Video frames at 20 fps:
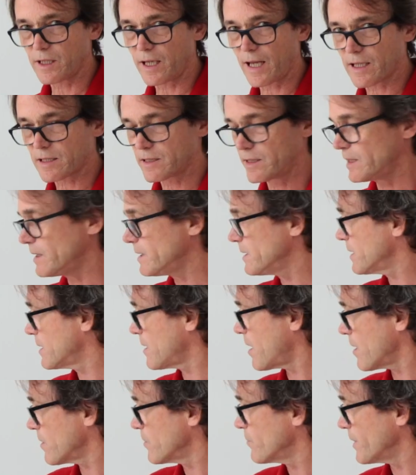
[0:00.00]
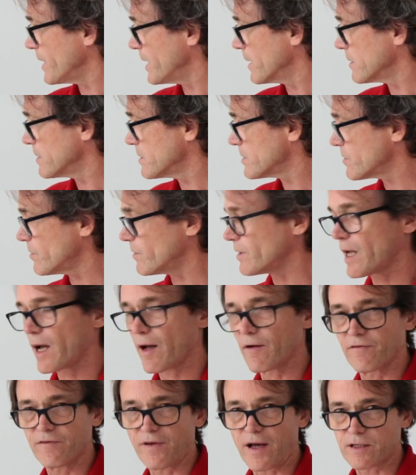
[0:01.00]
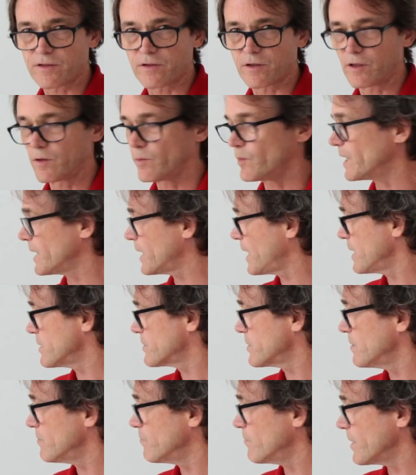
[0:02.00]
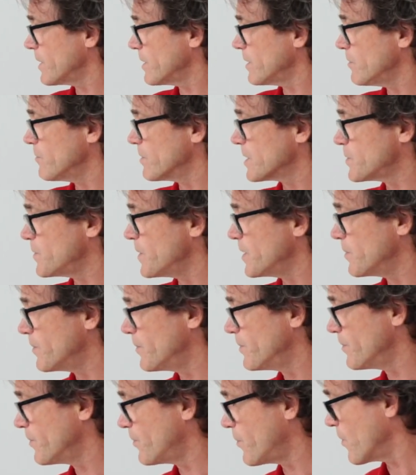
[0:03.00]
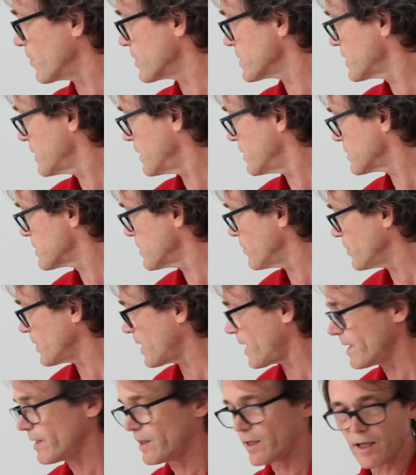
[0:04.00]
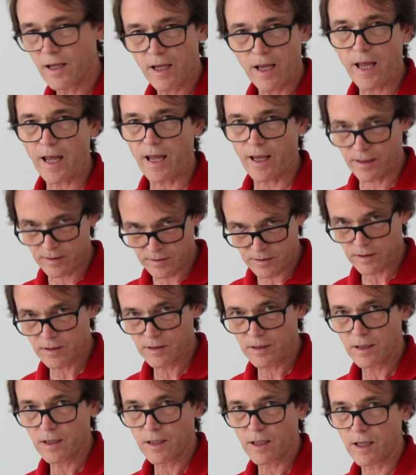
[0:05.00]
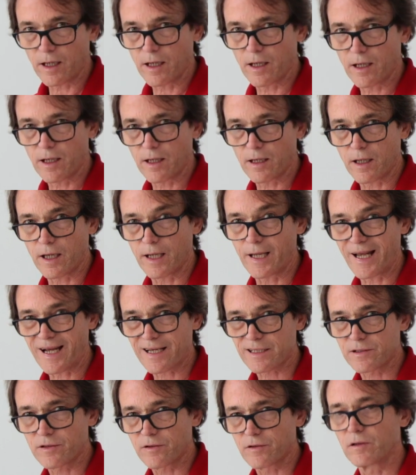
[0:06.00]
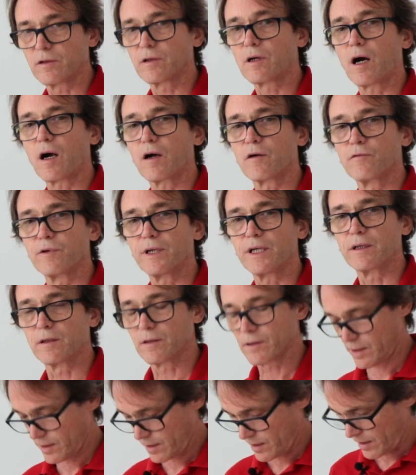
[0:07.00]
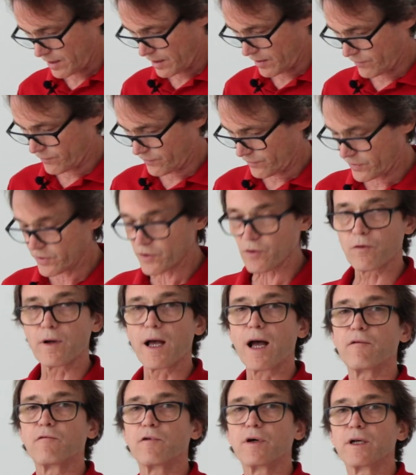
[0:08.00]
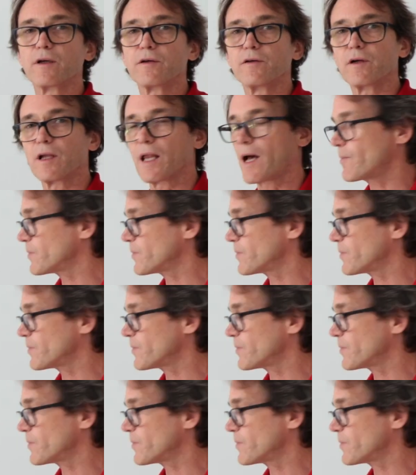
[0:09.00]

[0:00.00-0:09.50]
as the SD card reader, so you have faster communication with the USB ports that are supplied, and an external card reader if you don't have one on your